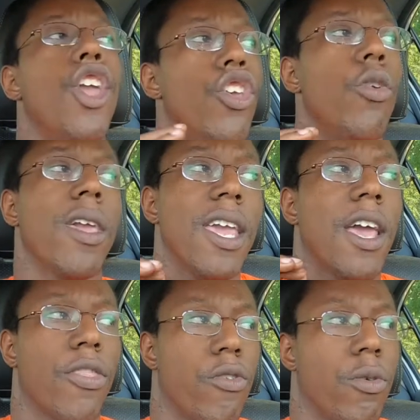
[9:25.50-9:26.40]
You can
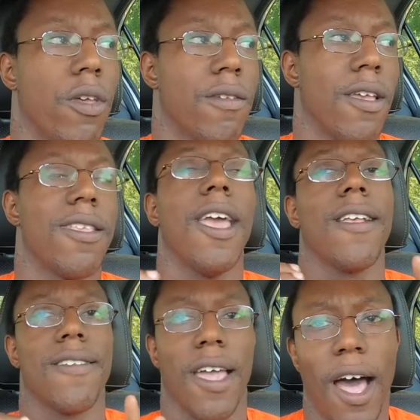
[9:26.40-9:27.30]
get through this. It
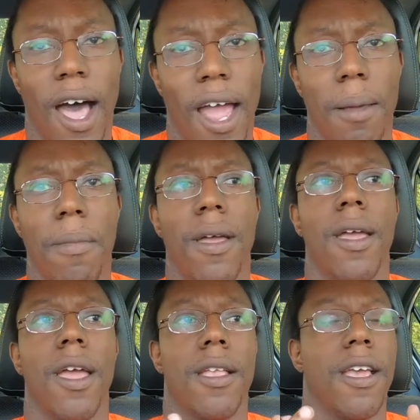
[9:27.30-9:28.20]
takes time.
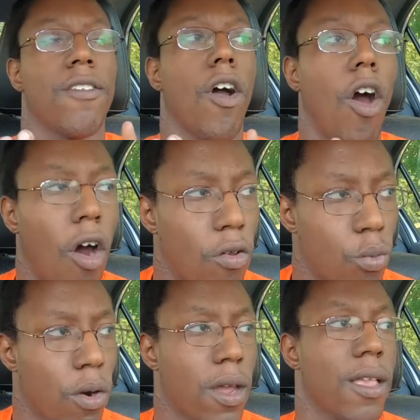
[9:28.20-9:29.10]
It takes hard
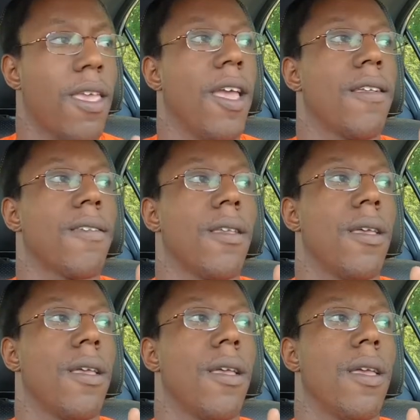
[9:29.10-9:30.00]
work. It takes
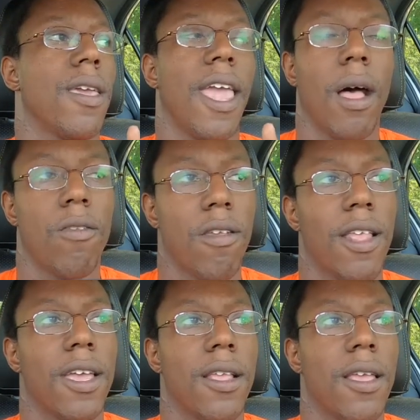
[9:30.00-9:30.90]

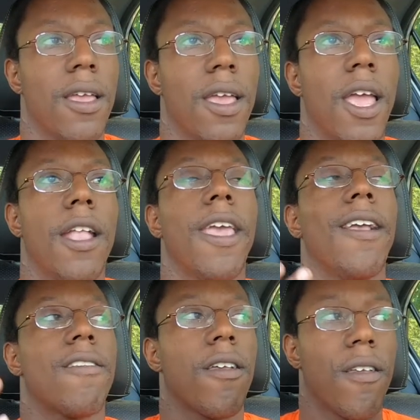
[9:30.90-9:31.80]
counseling. It
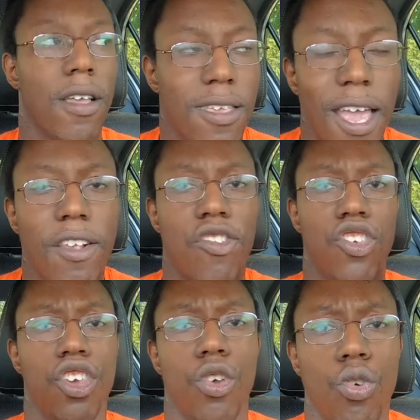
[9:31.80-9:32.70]
takes, uh, it takes
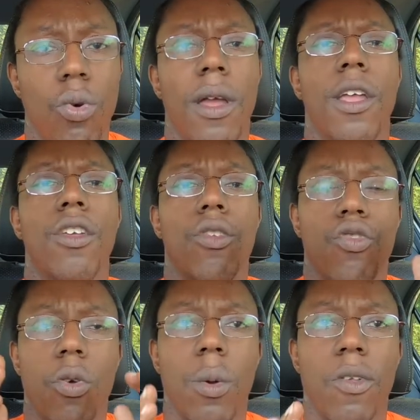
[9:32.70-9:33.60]
you
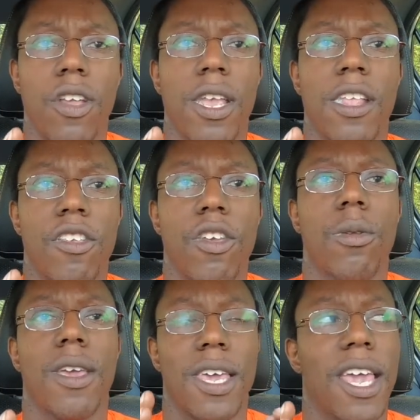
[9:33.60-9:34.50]
doing what you need to do
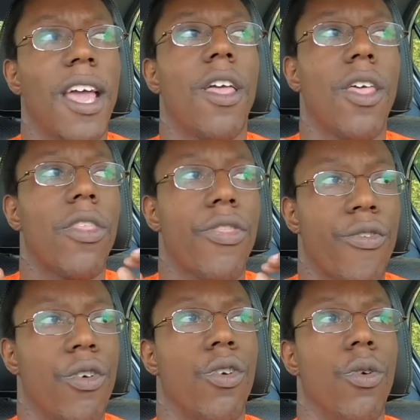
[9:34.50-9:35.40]
to get
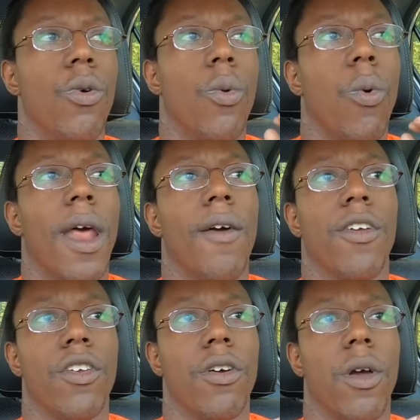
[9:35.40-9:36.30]
through whatever
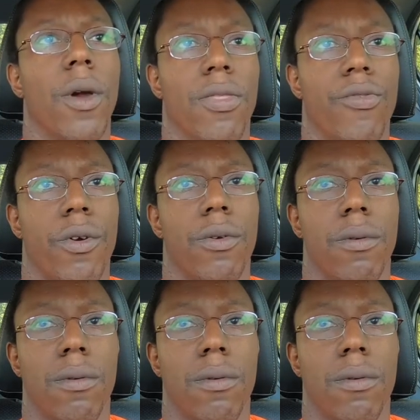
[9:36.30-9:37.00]
you're going through.